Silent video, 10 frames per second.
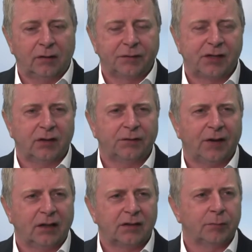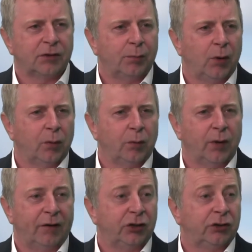Obviously, has found some support
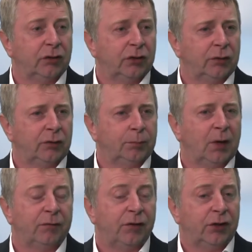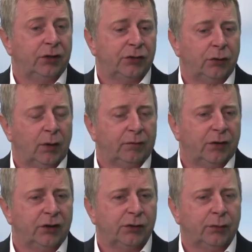where it should do, 132,
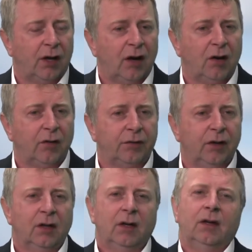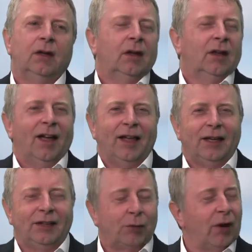132.5.
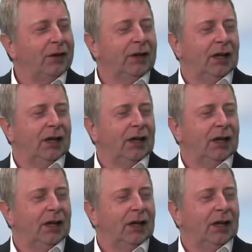It's quite funny,